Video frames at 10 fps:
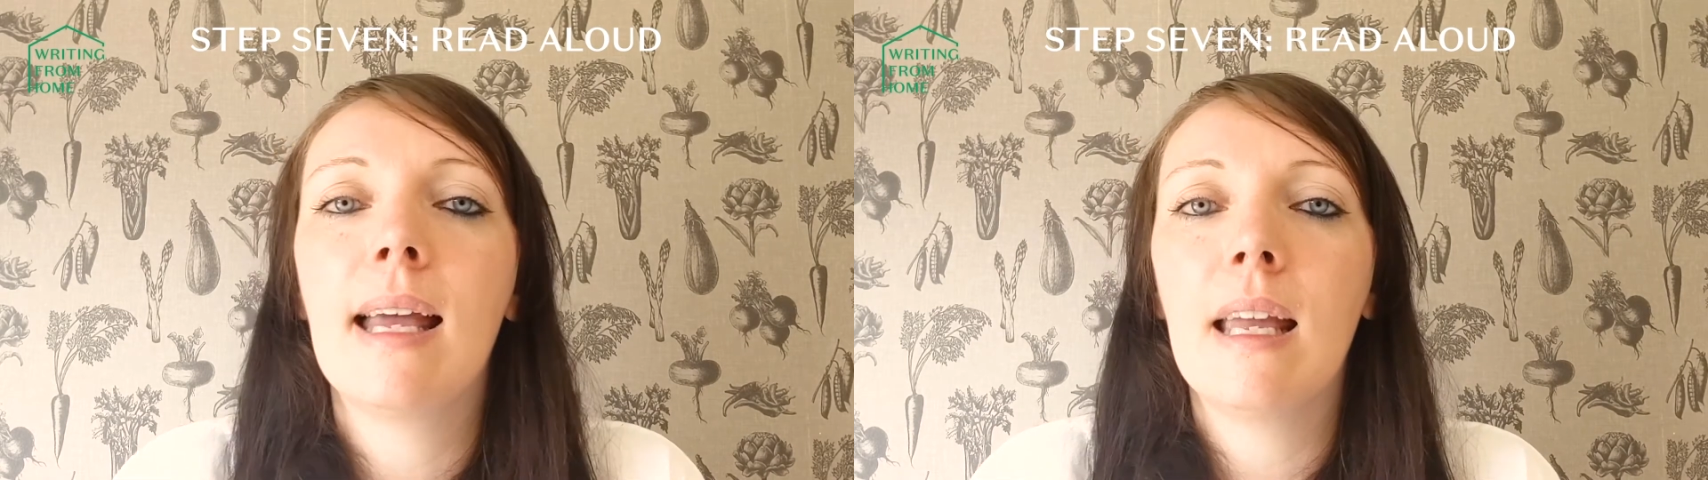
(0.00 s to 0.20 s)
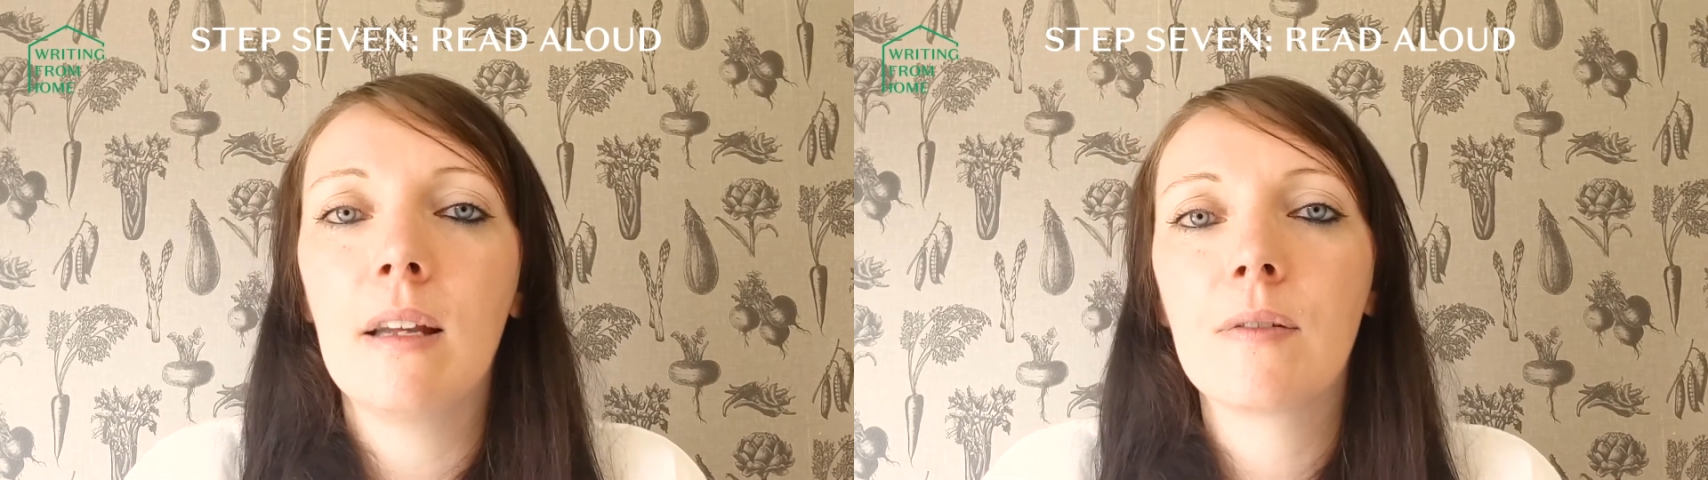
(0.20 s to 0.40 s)

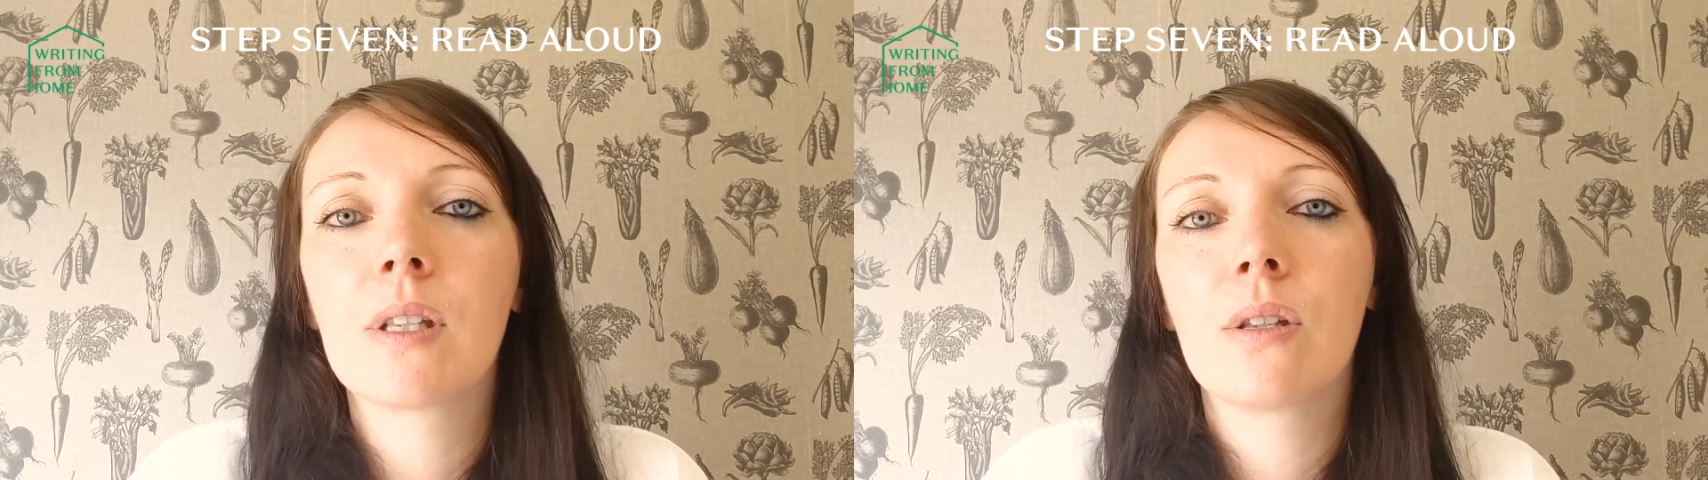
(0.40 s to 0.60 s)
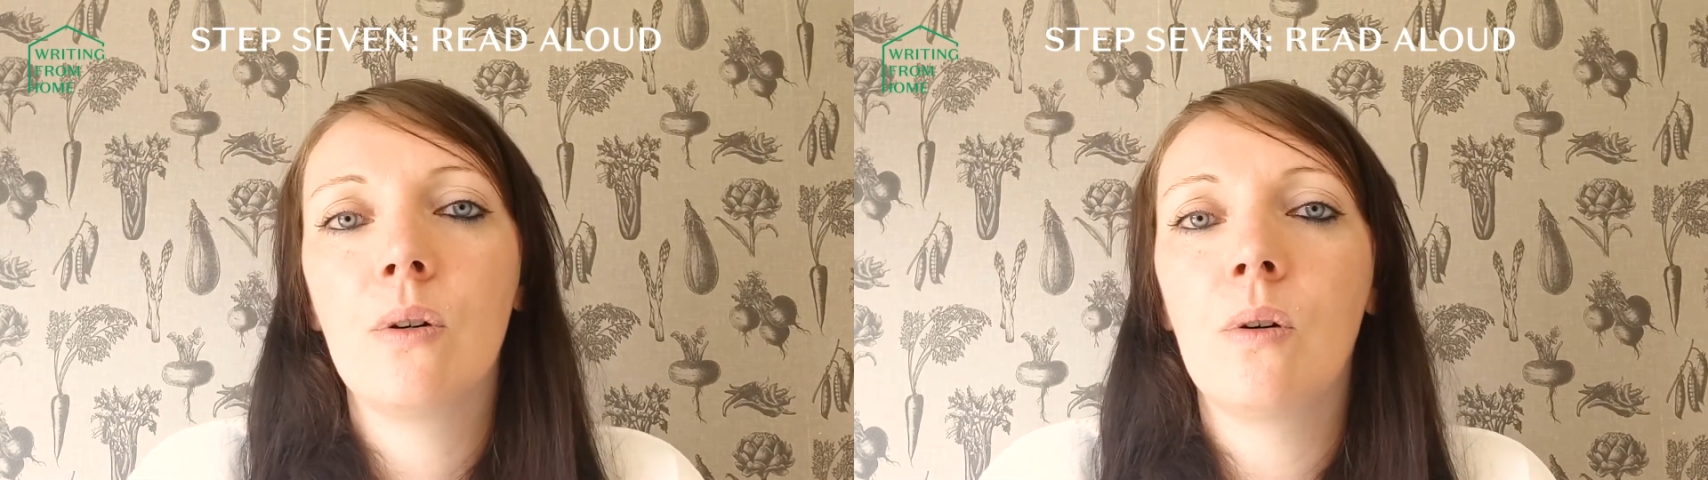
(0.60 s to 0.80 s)
If
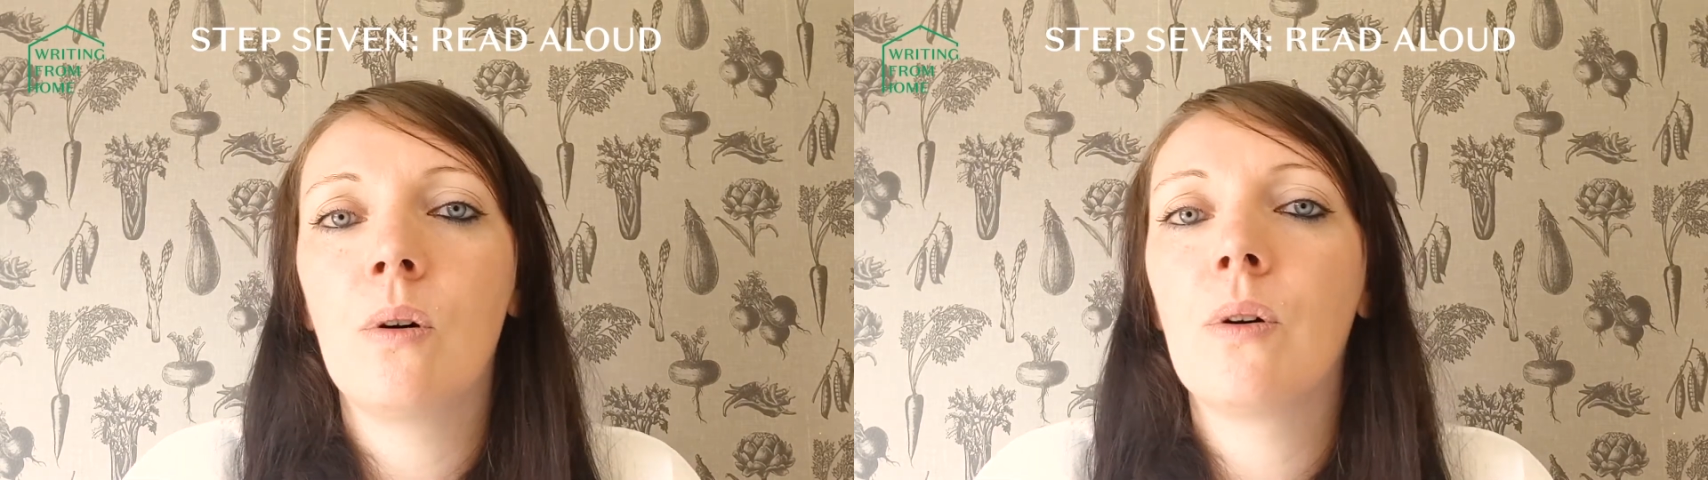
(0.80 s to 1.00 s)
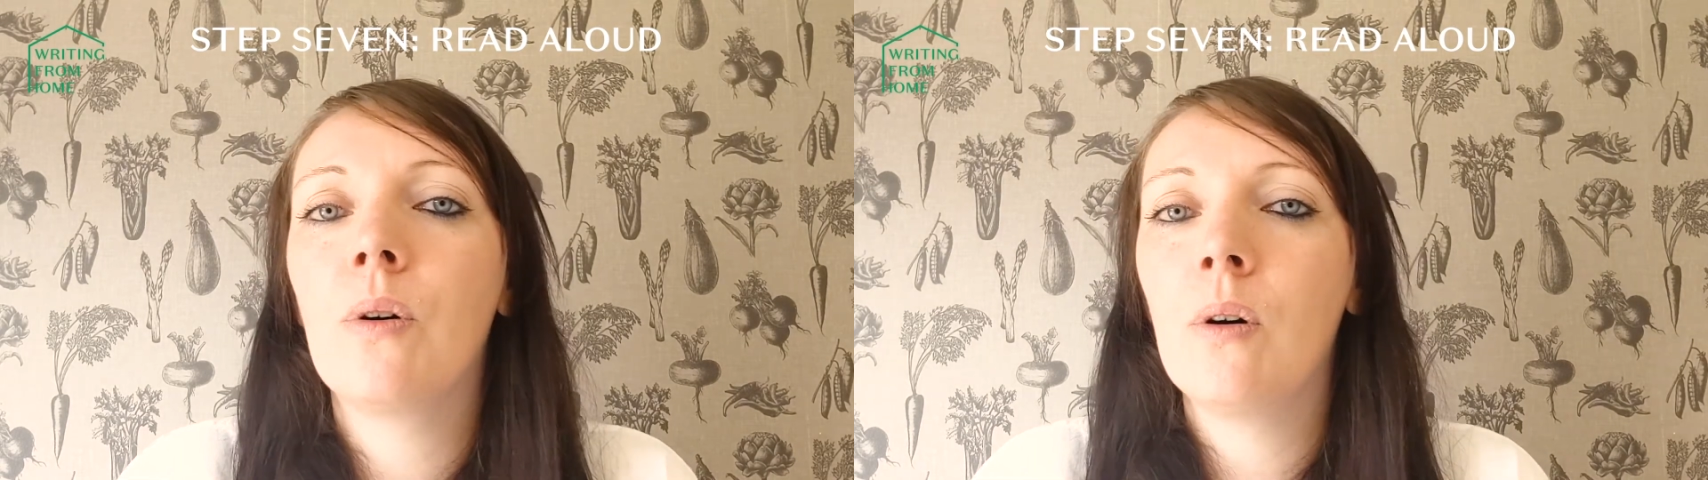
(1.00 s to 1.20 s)

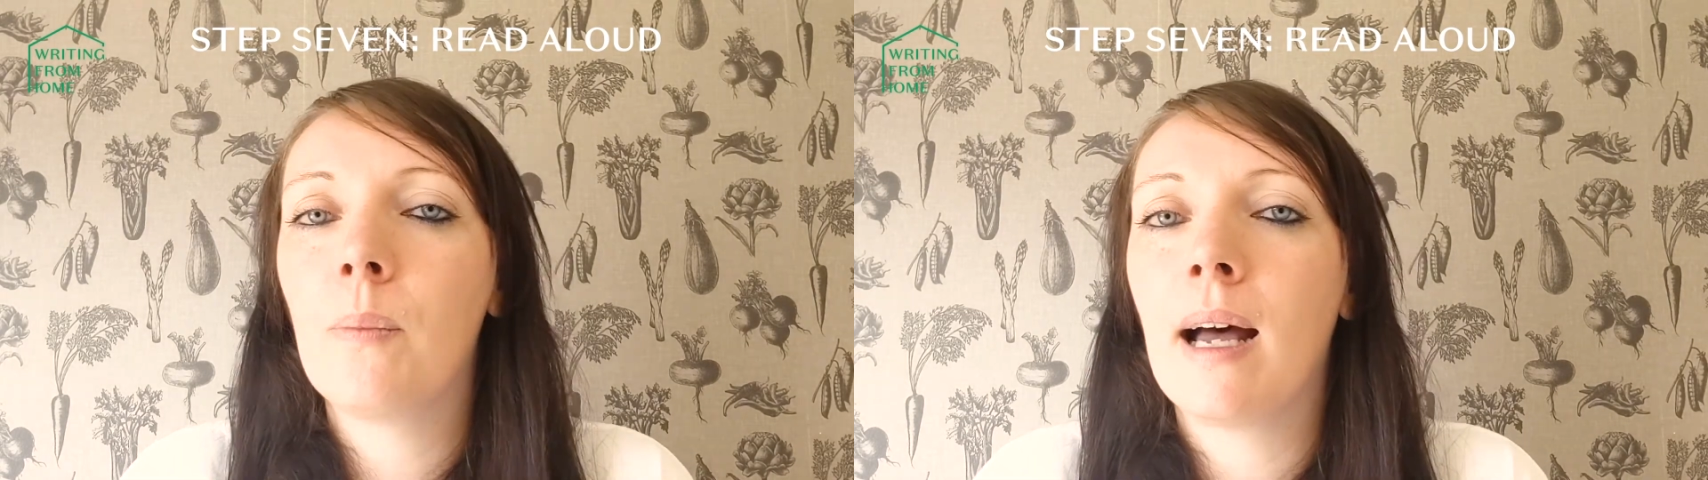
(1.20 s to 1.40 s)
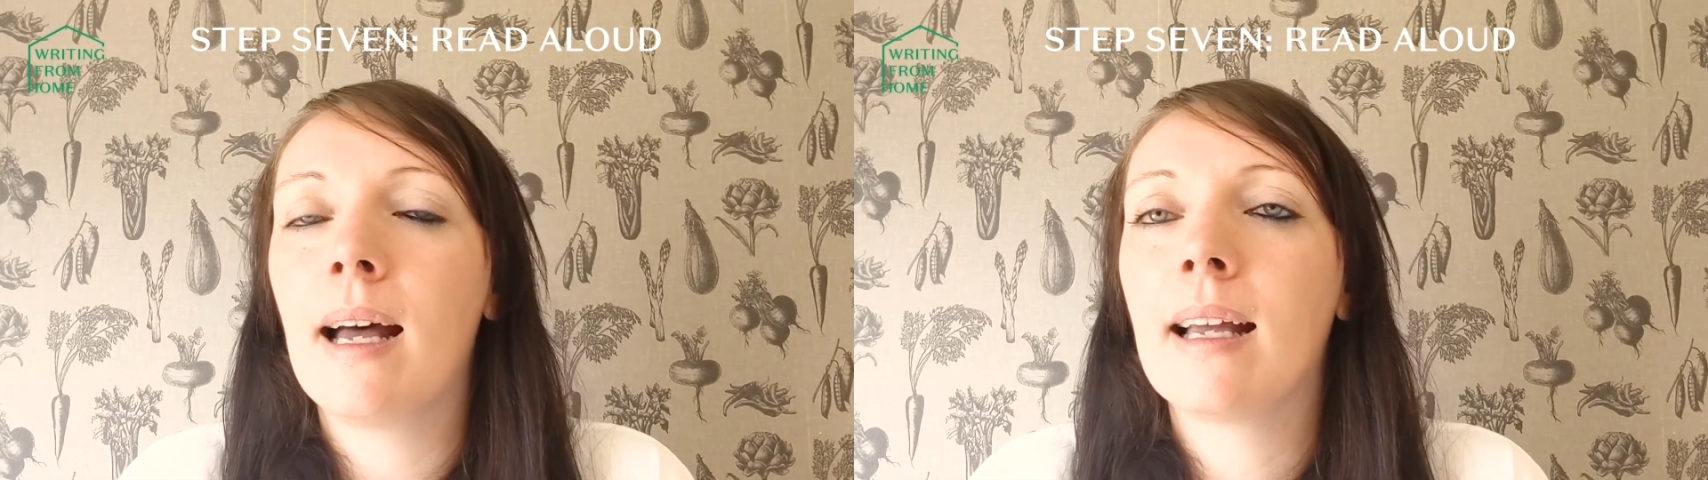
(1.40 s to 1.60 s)
so, go
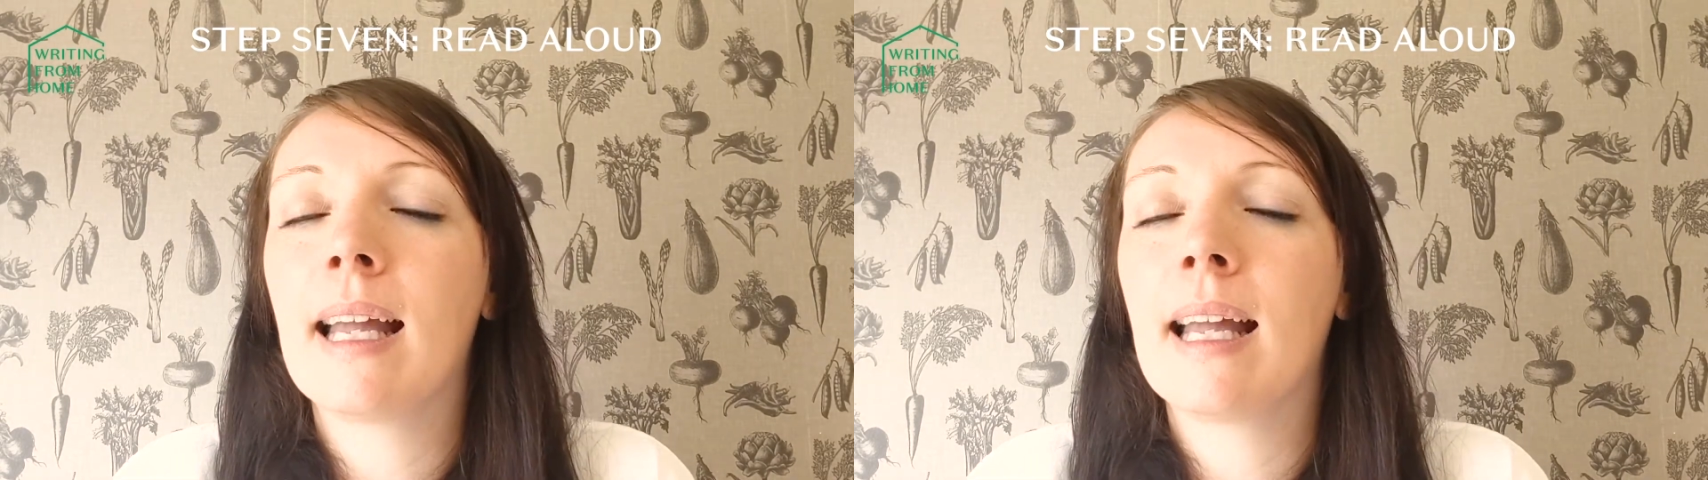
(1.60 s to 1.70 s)
back